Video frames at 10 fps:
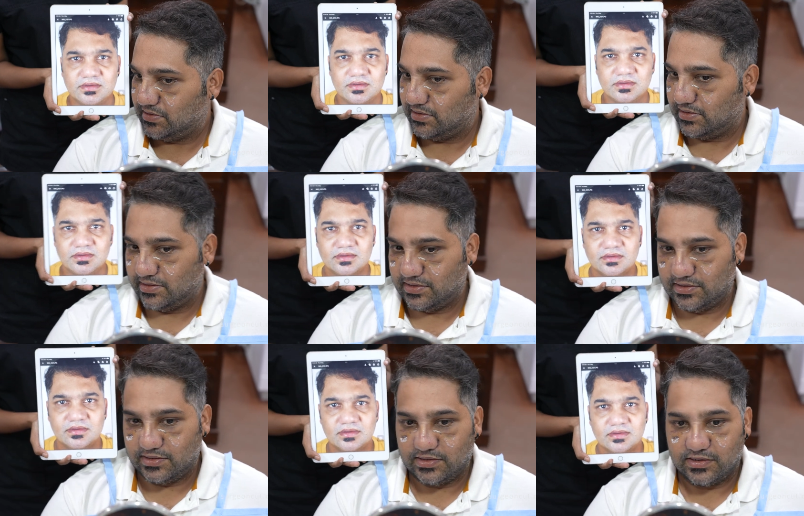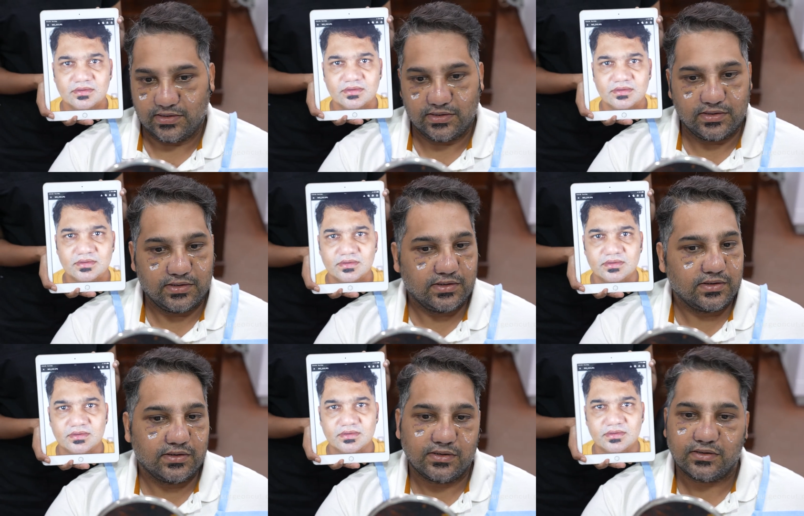
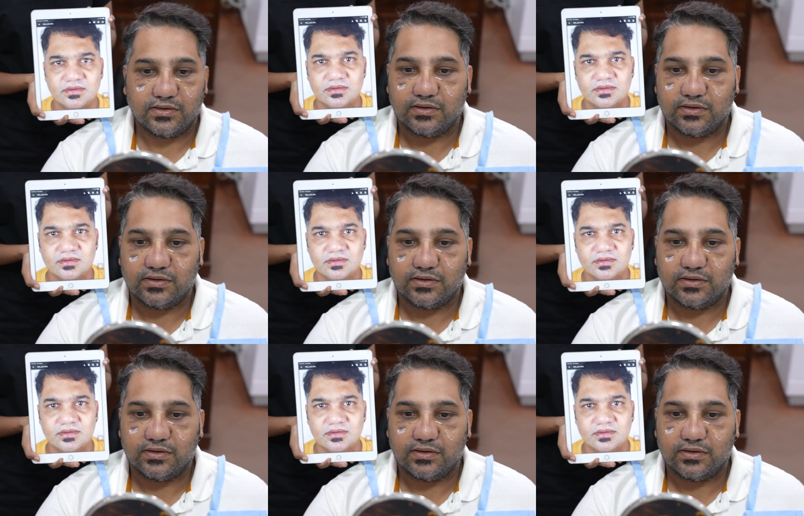(no one is talking)